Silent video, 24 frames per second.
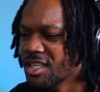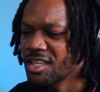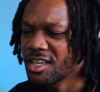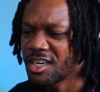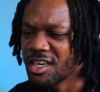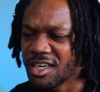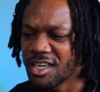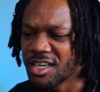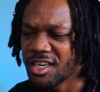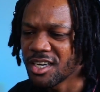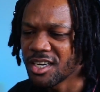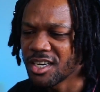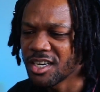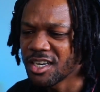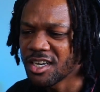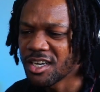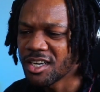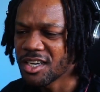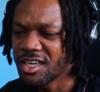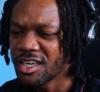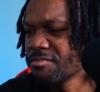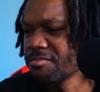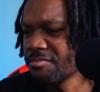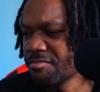Hold yeah. on,
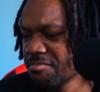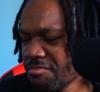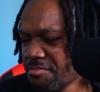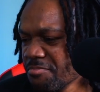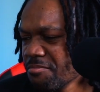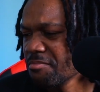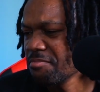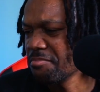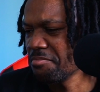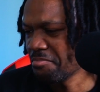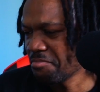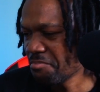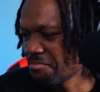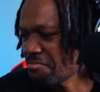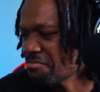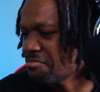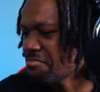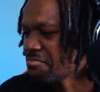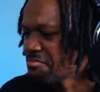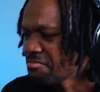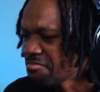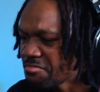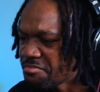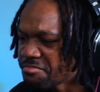line man up and get a
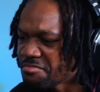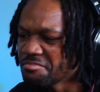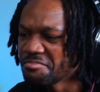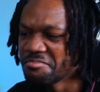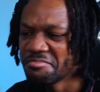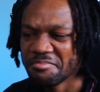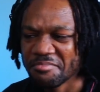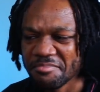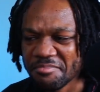commission.